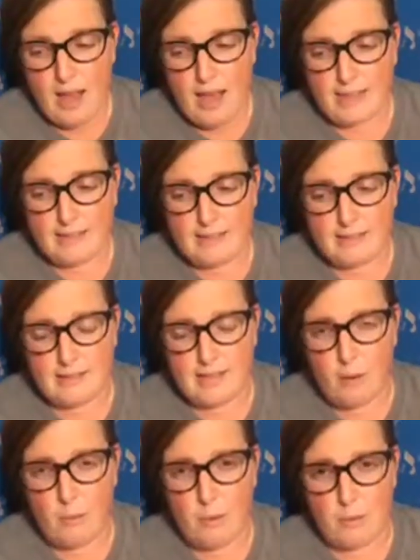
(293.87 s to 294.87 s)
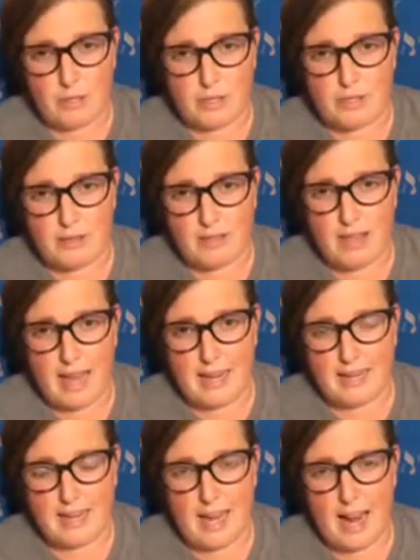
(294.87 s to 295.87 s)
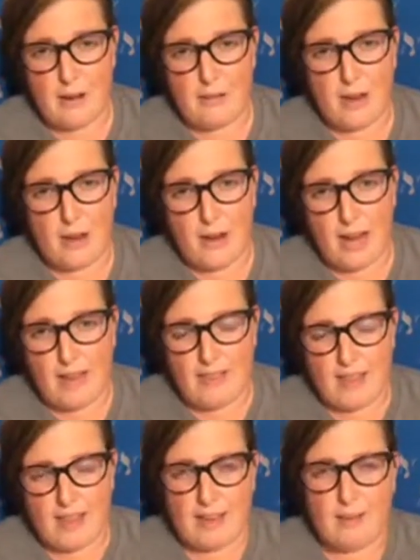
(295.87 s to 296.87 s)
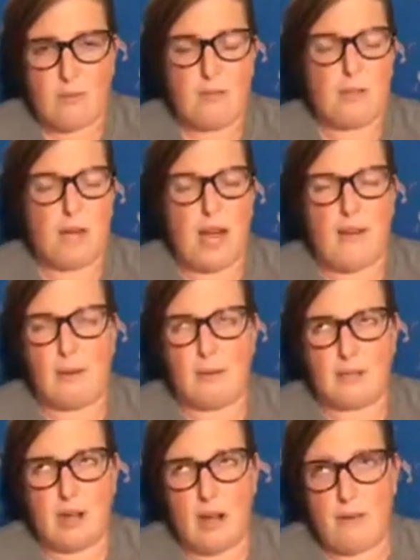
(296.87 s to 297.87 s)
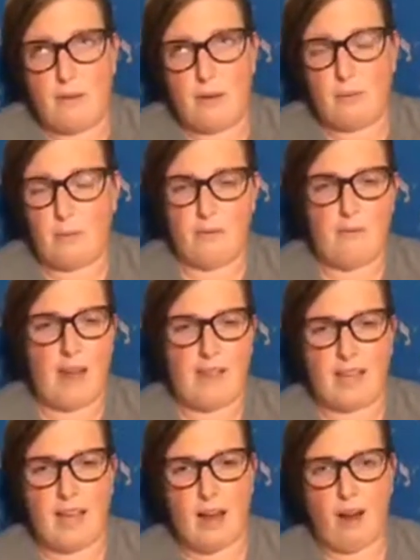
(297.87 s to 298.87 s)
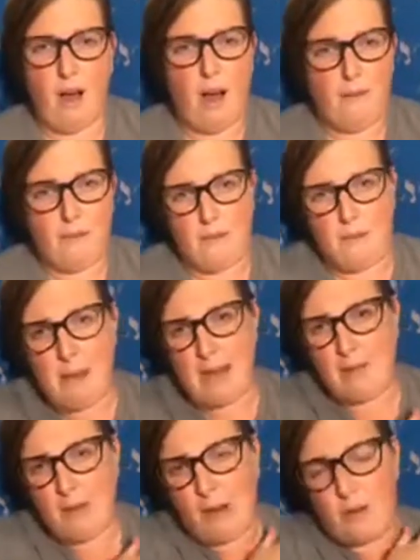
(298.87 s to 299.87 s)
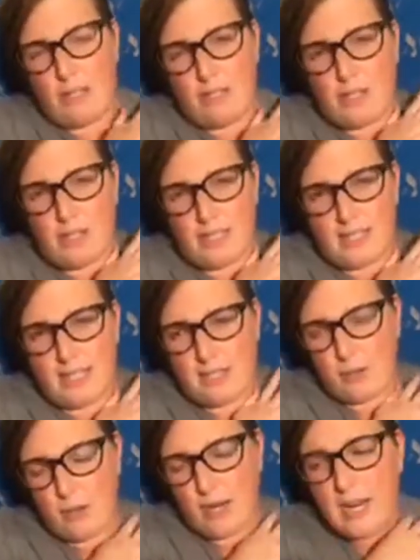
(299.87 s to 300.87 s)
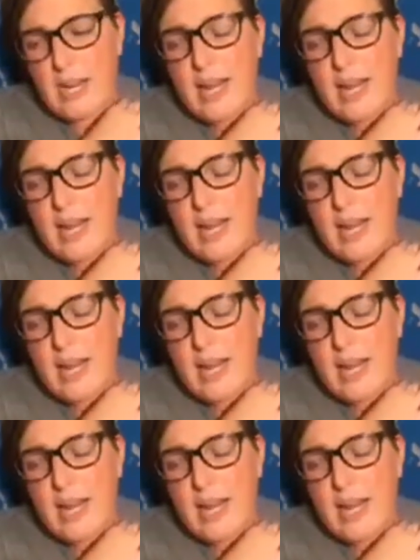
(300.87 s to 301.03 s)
And so we were just glad to get out of there. And then traffic was awful, and we finally got off of the main road and took a detour.